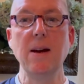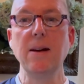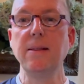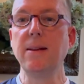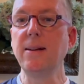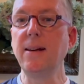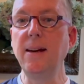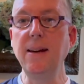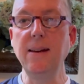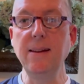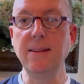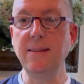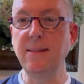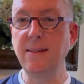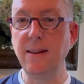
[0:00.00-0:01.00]
The key
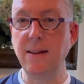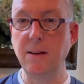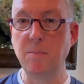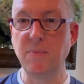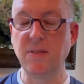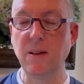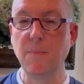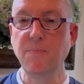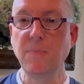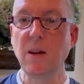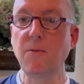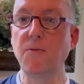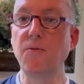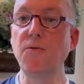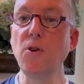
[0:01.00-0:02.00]
themes,
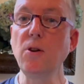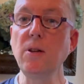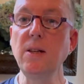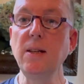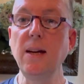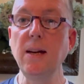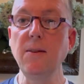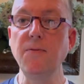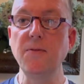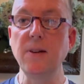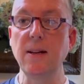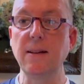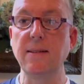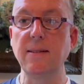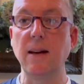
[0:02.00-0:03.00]

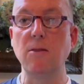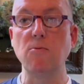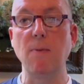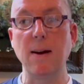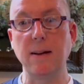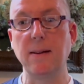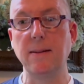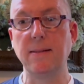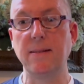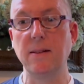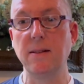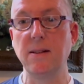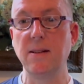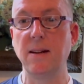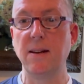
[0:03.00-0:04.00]
forgiveness and
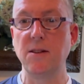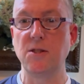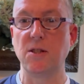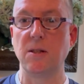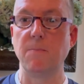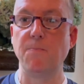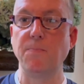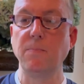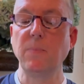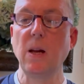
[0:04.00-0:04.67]
reconciliation.